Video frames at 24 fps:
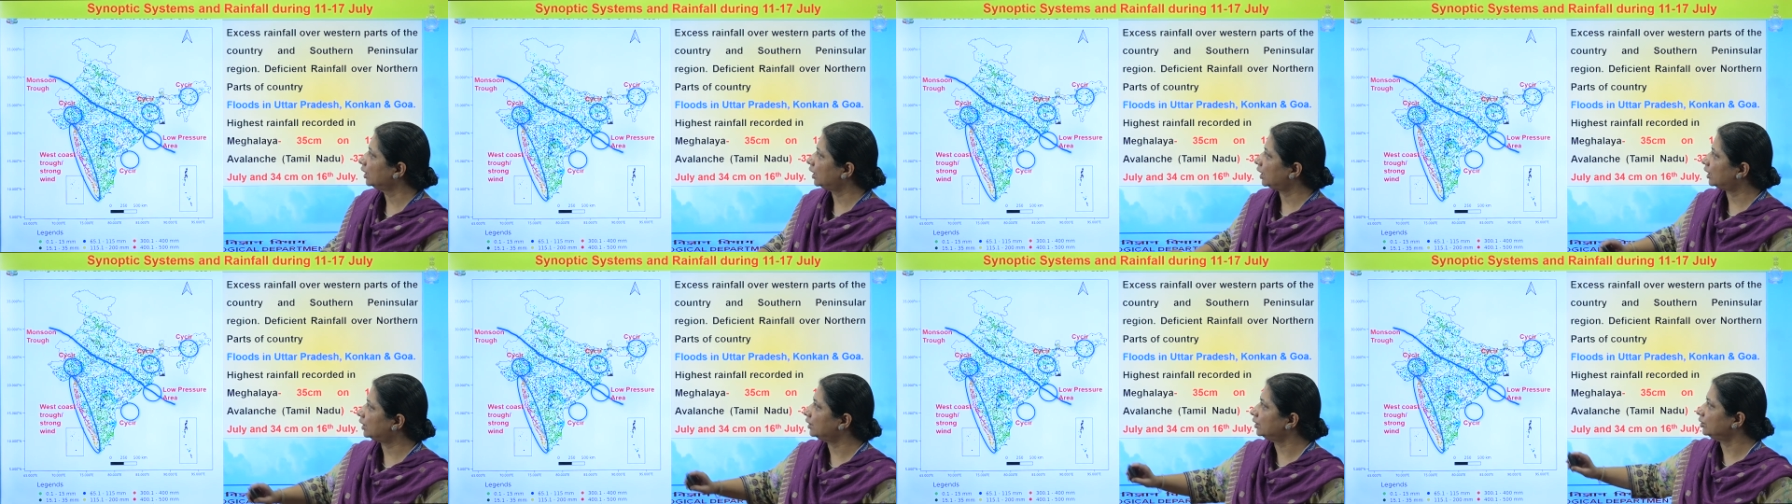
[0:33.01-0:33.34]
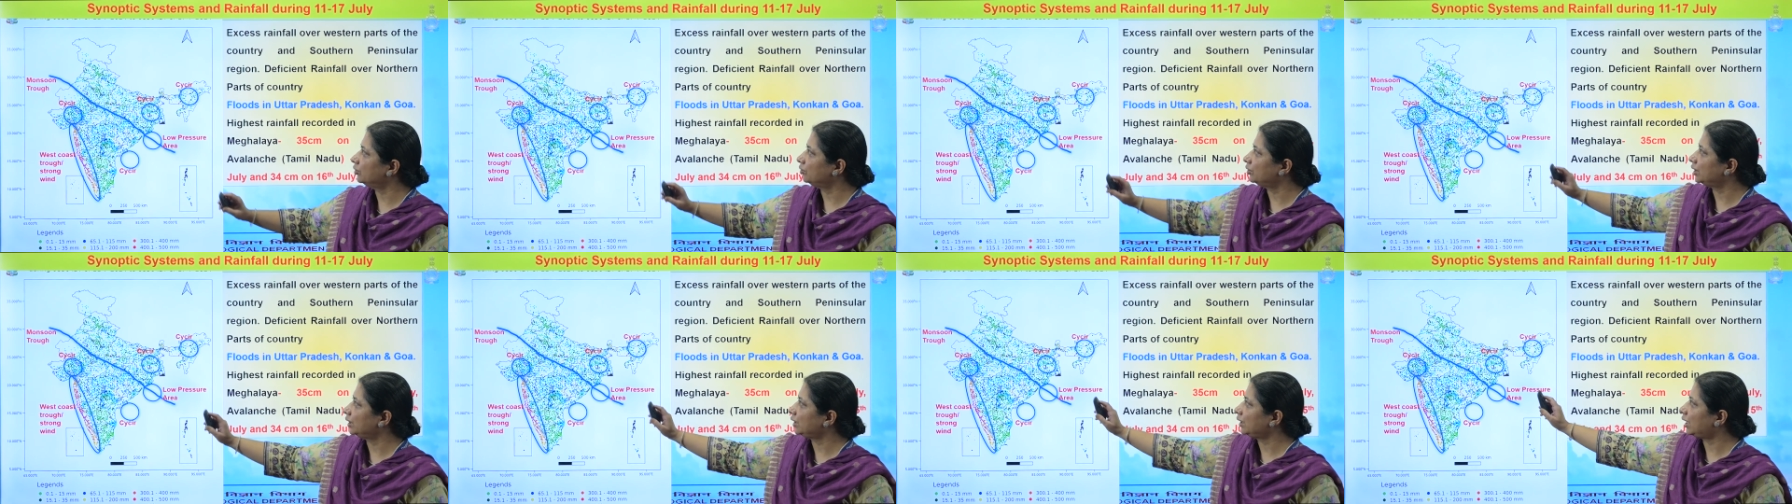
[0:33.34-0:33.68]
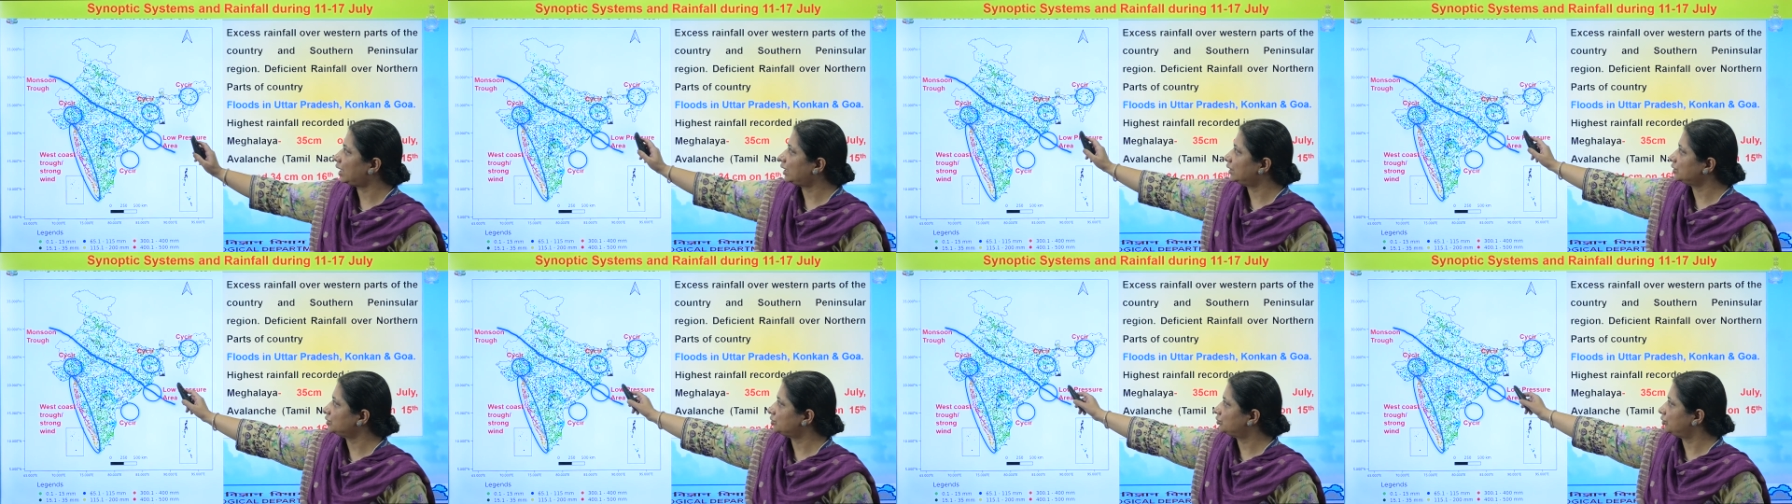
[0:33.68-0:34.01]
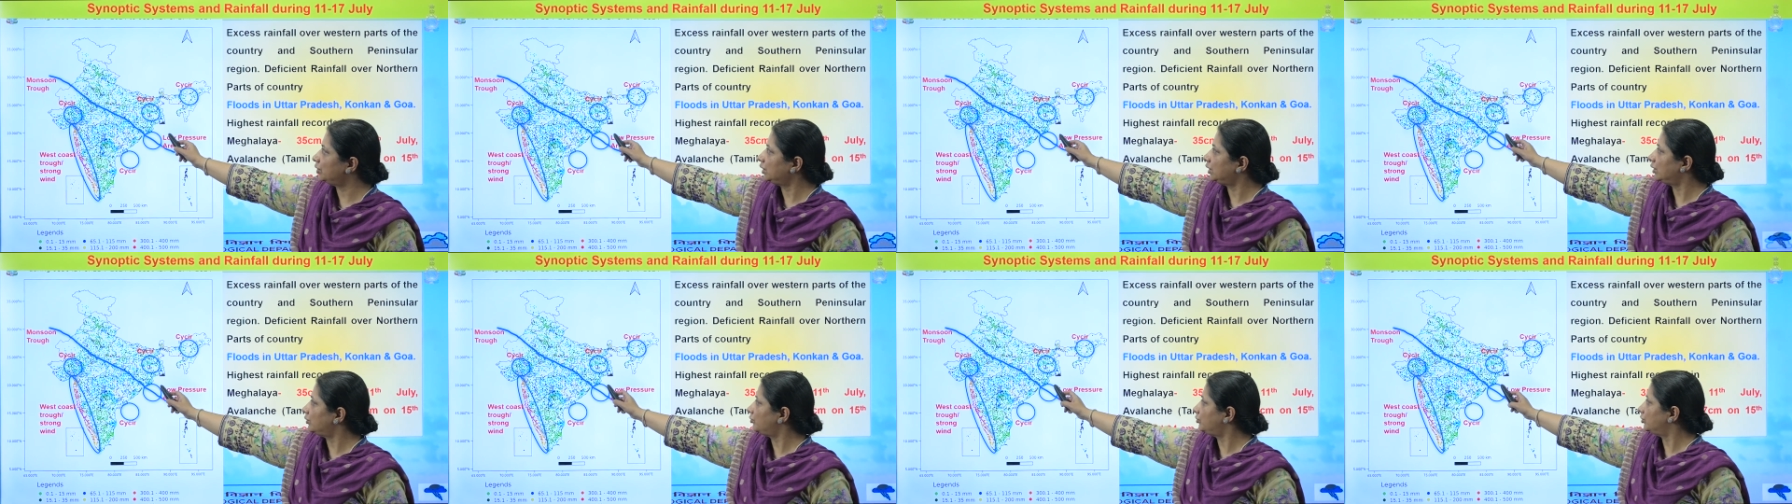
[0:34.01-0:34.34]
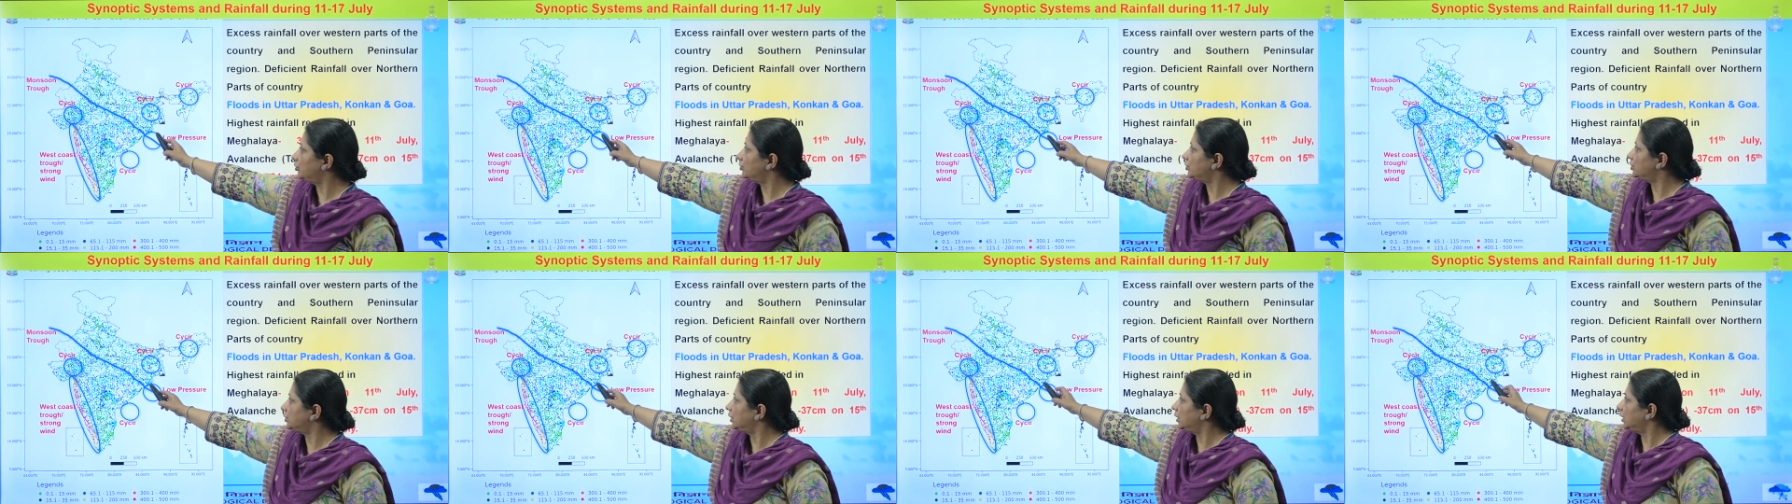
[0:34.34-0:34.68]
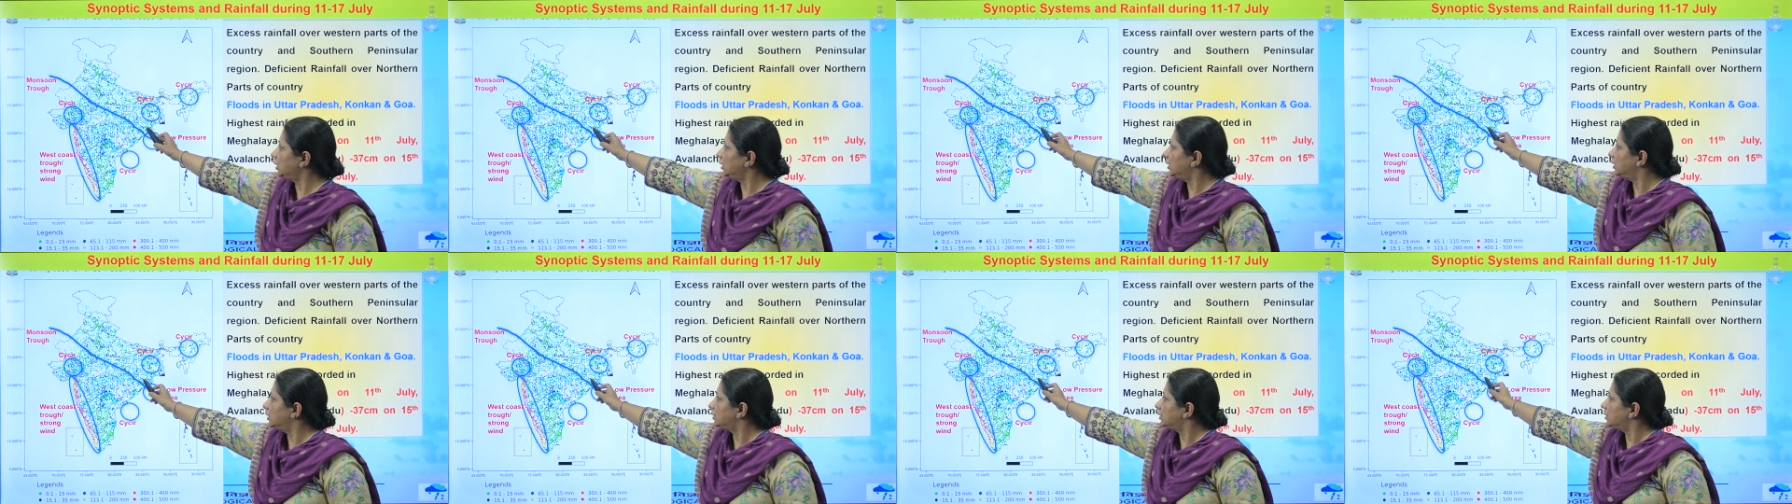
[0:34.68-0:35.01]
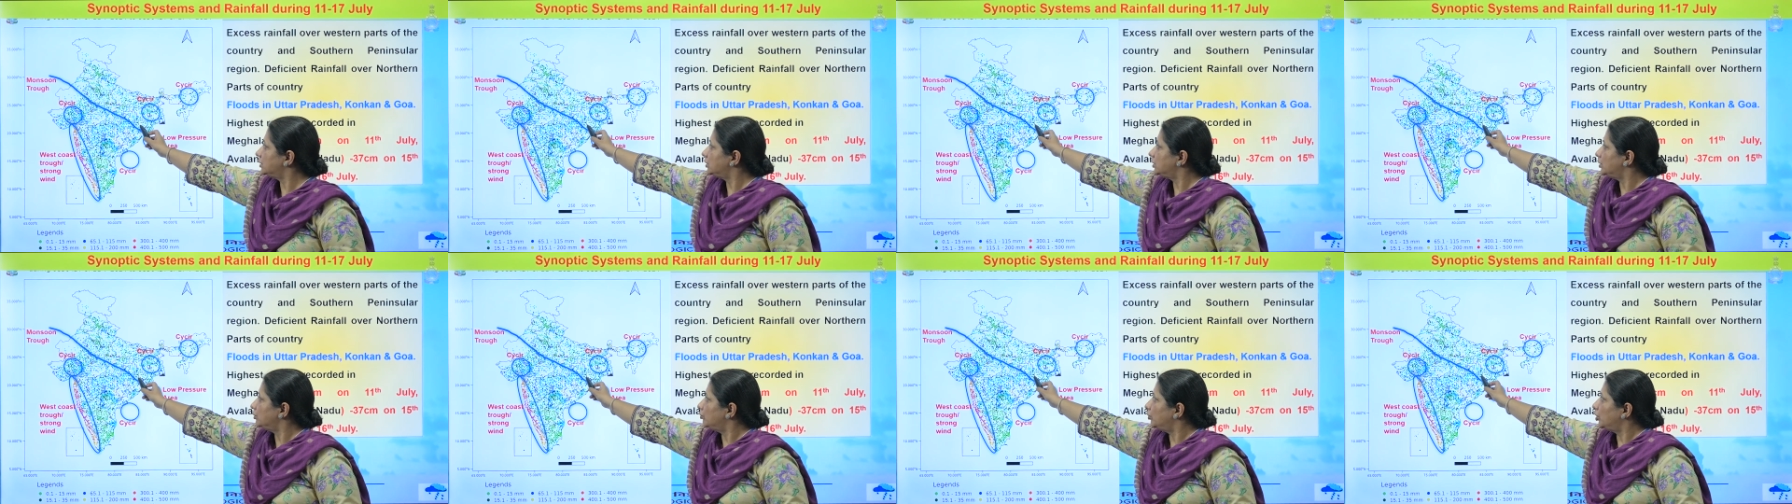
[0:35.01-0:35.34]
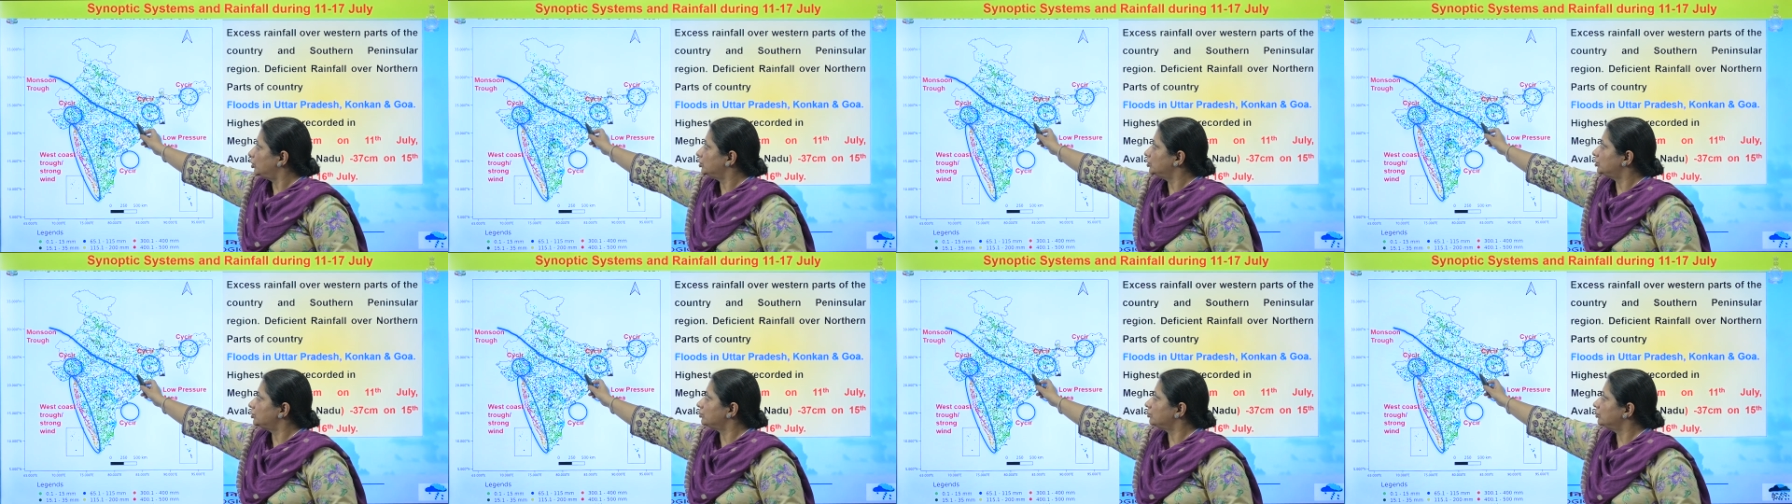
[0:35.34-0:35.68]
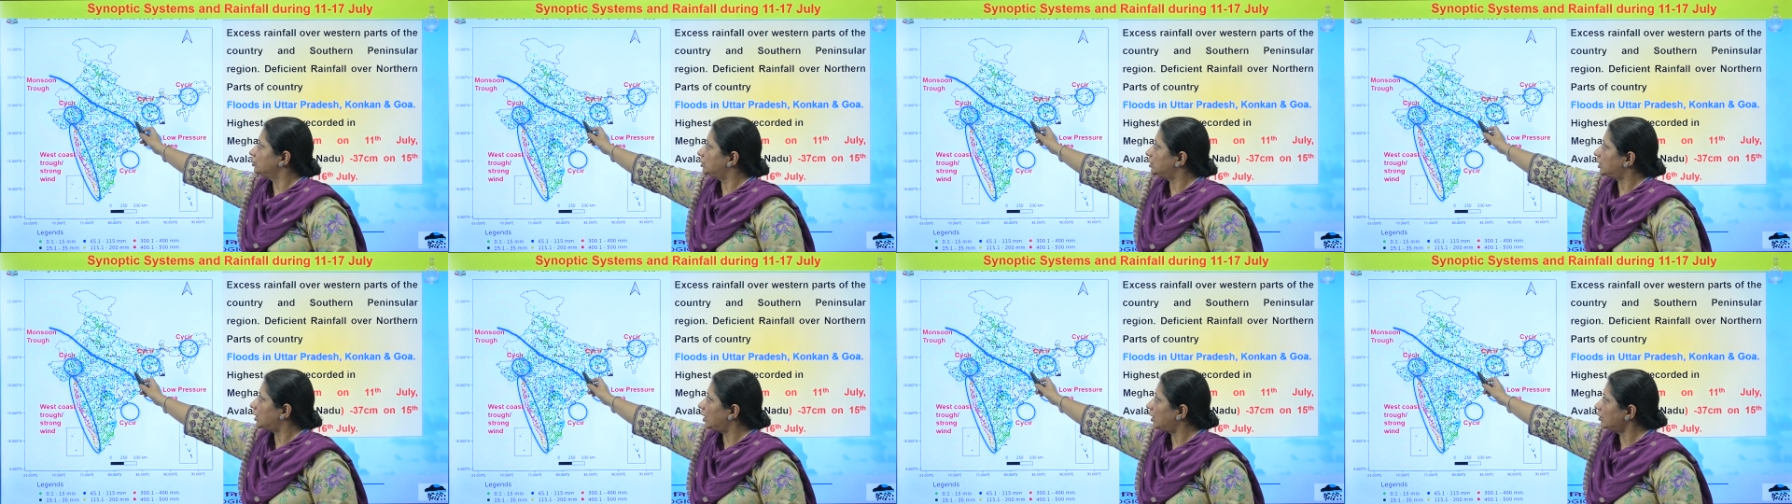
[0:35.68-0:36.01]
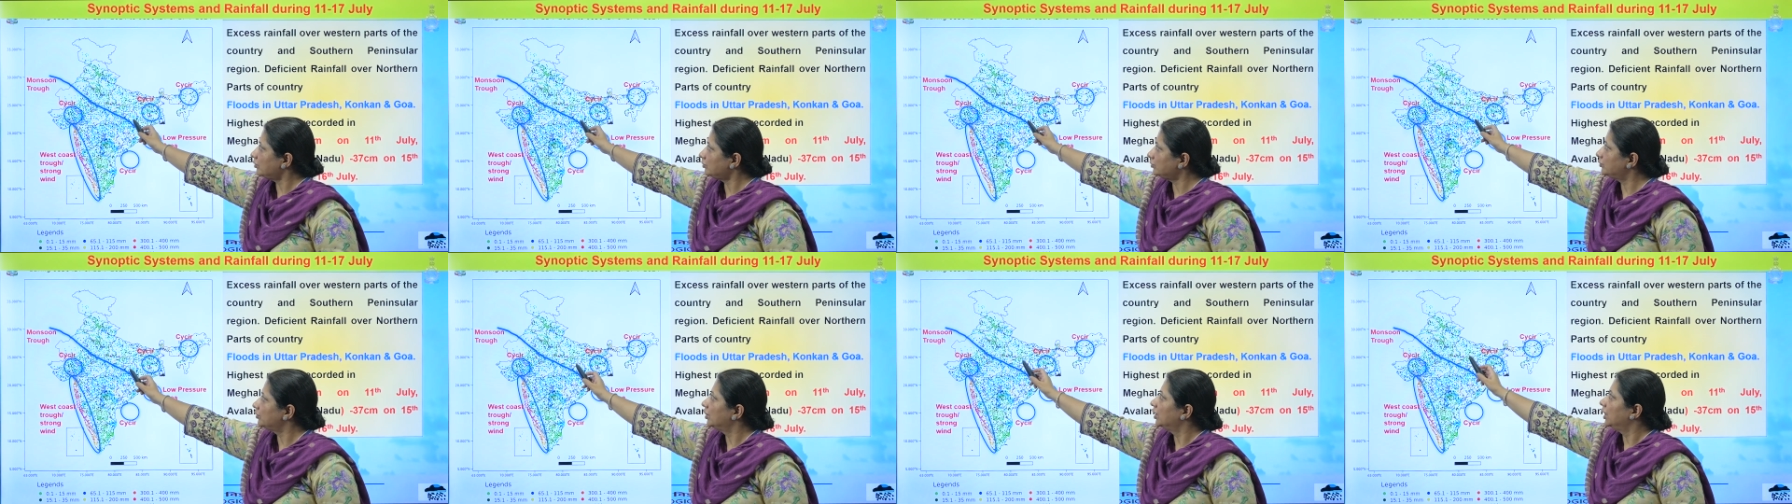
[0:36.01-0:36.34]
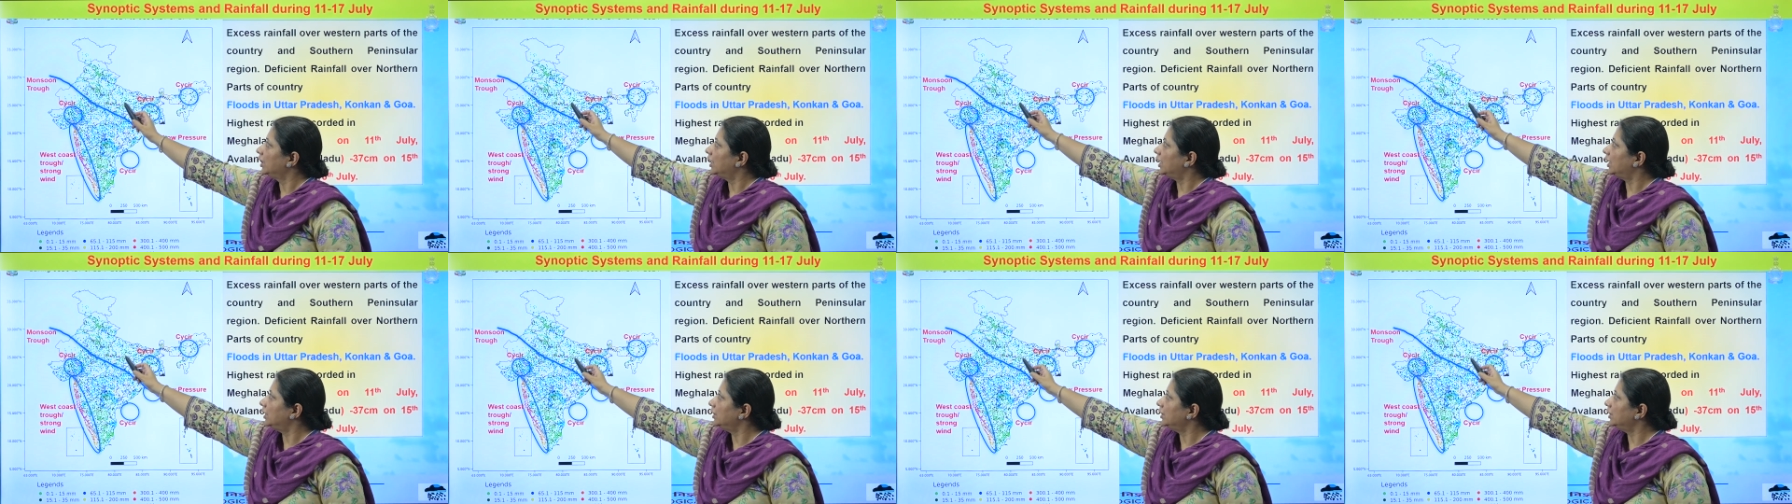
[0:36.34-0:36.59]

And during last week, if you see, this is the monsoon trough,